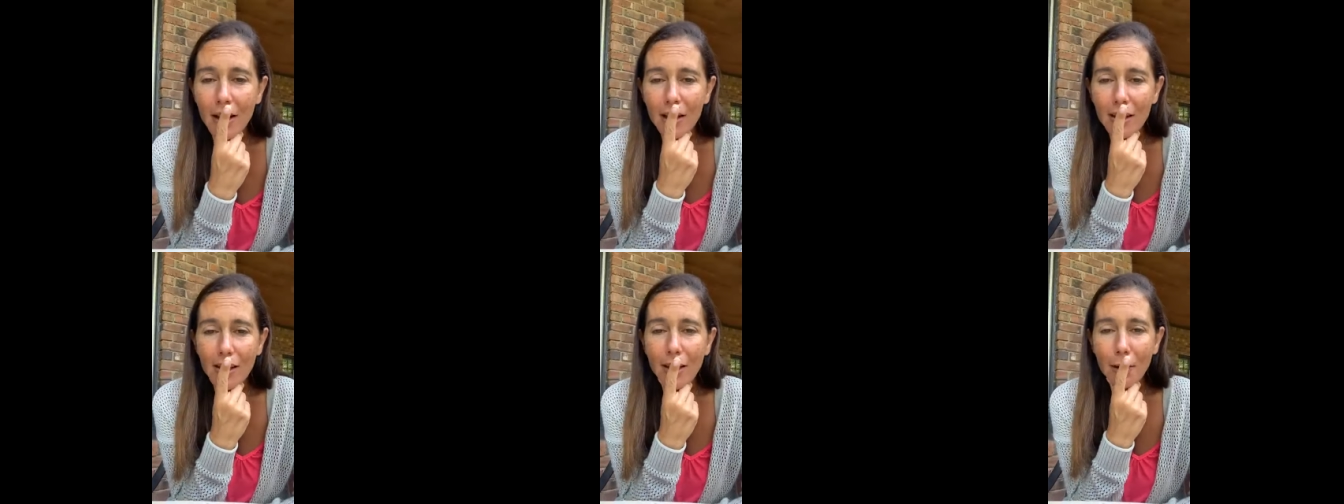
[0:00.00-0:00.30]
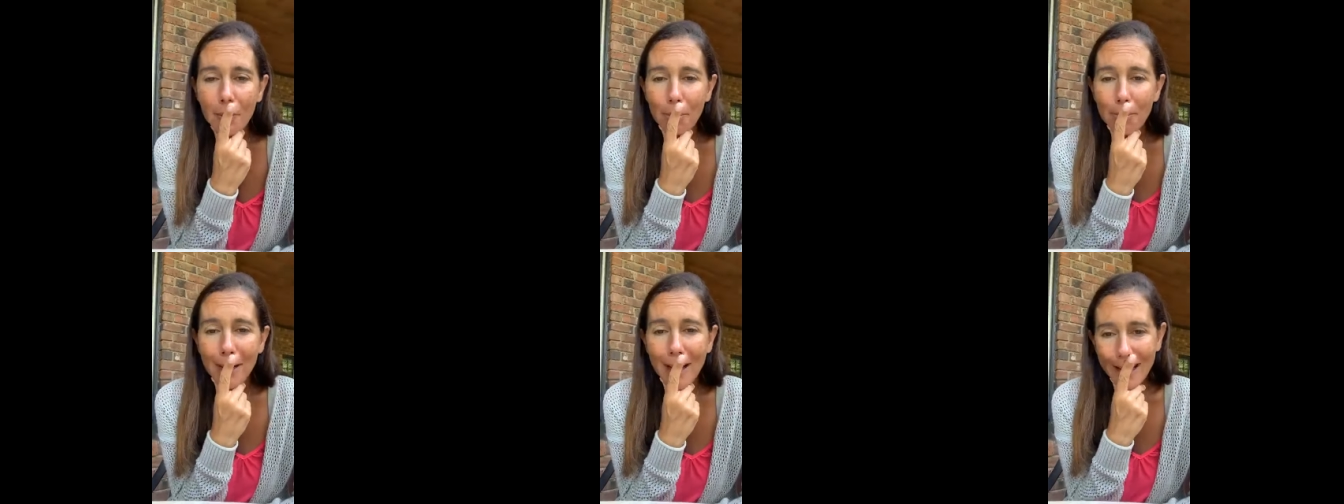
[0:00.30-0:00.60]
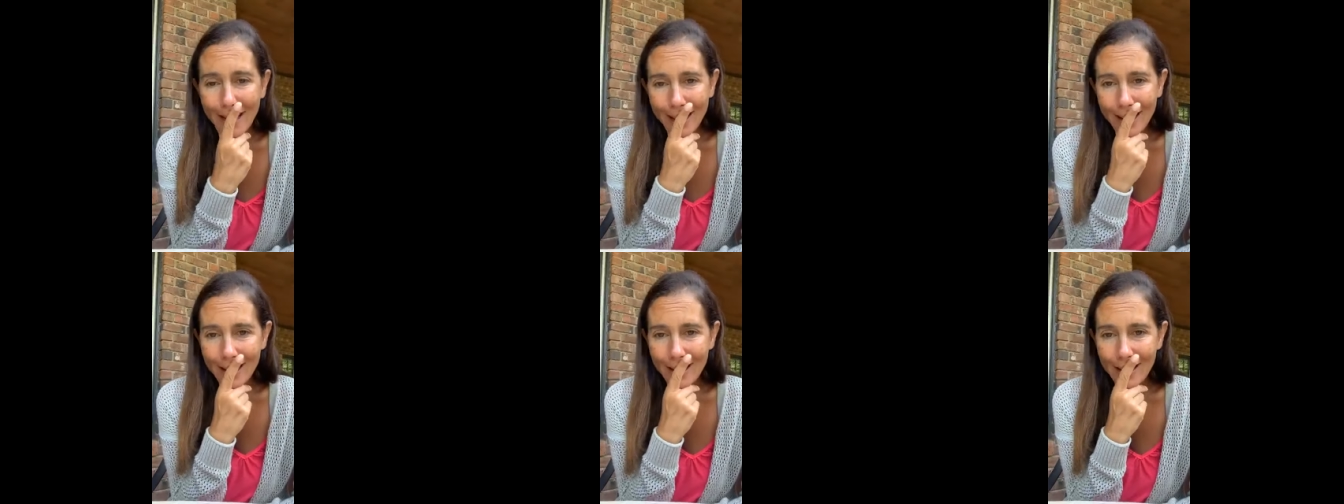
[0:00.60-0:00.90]
your body.
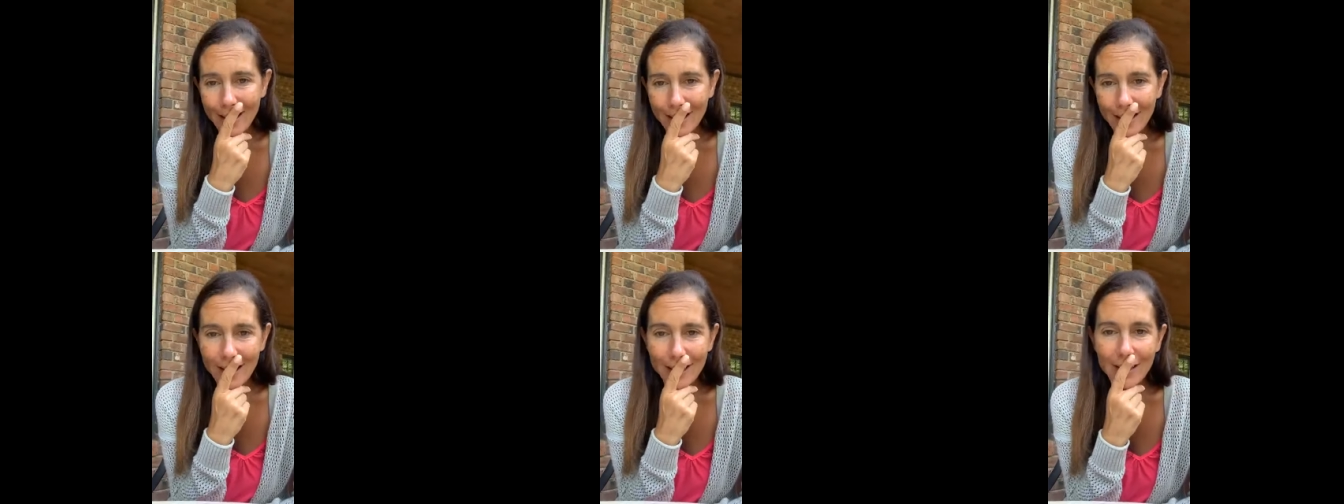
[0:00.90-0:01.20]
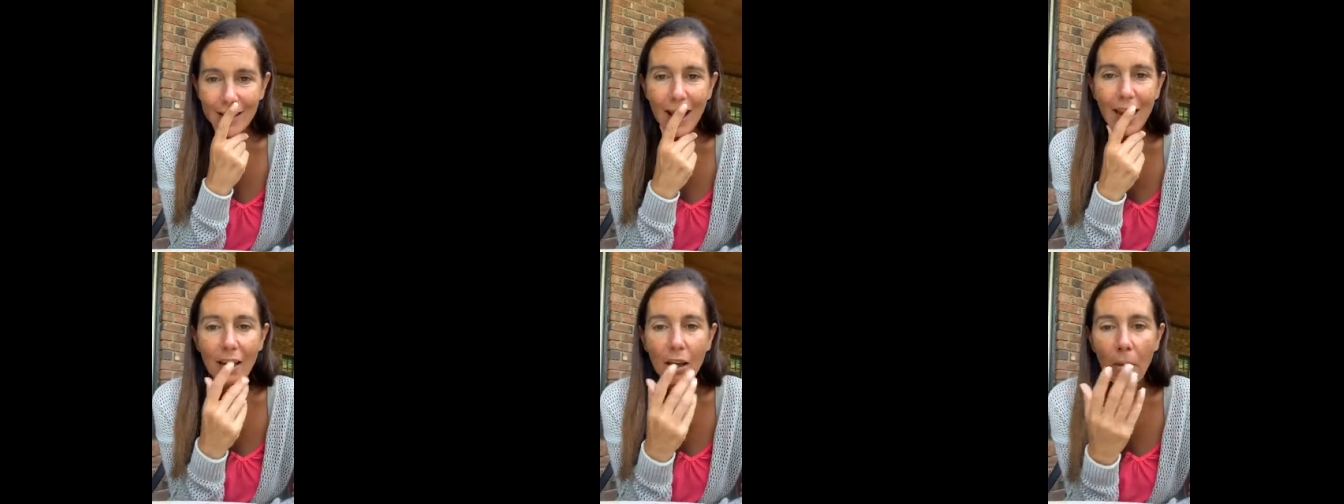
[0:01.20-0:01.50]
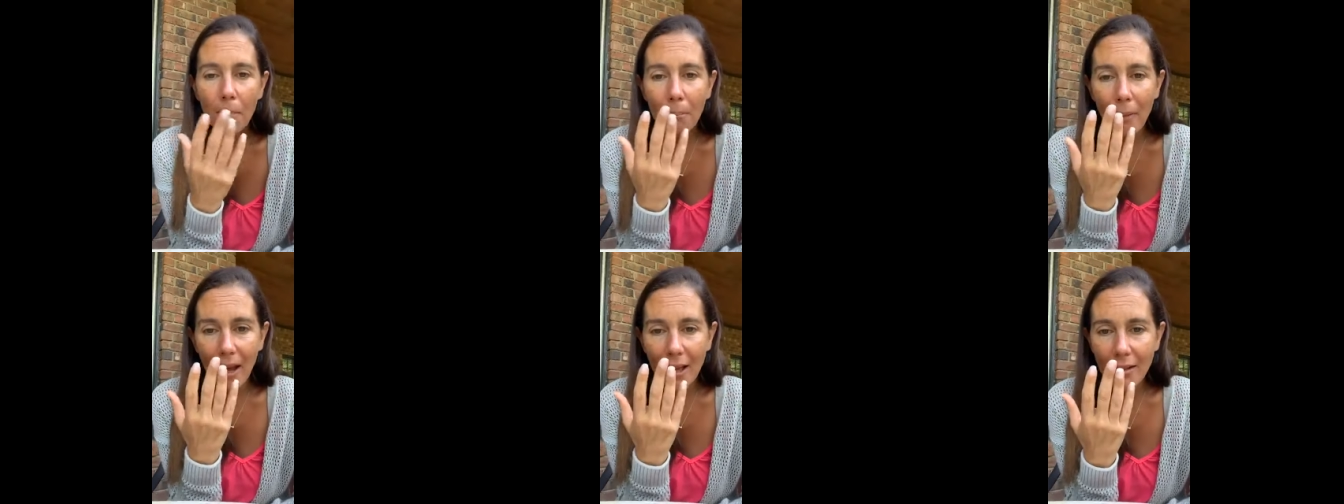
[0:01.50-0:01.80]

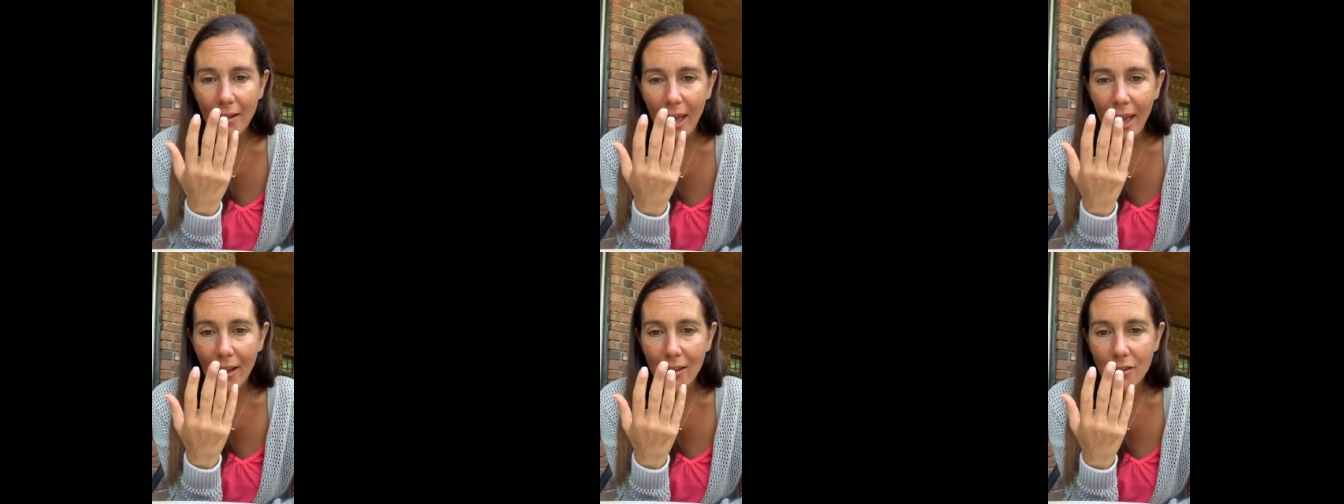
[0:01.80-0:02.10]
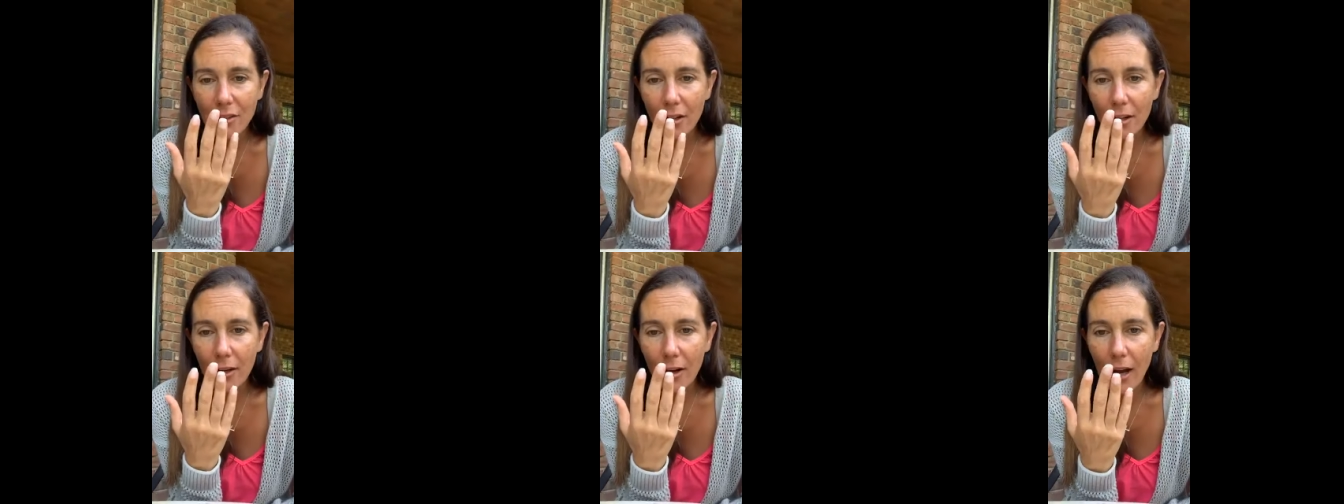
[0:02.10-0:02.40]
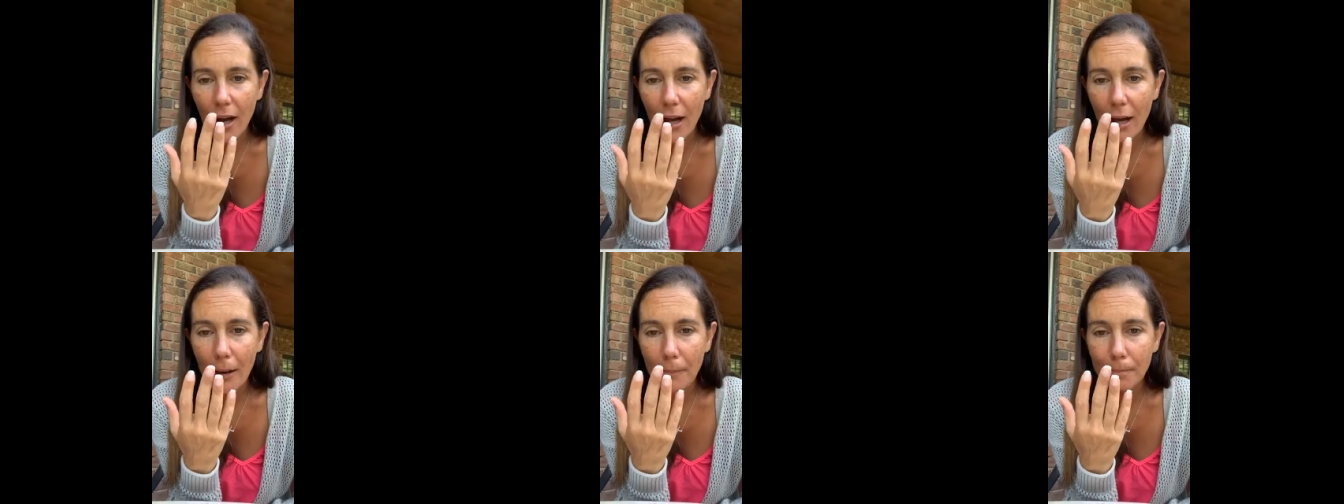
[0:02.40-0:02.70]
My nails are
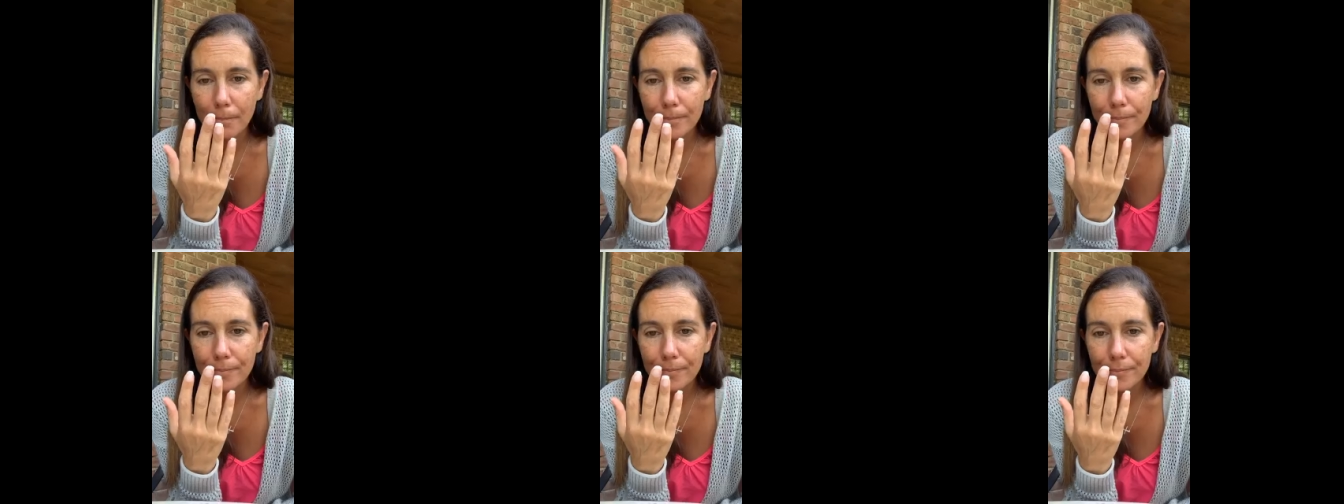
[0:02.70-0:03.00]
um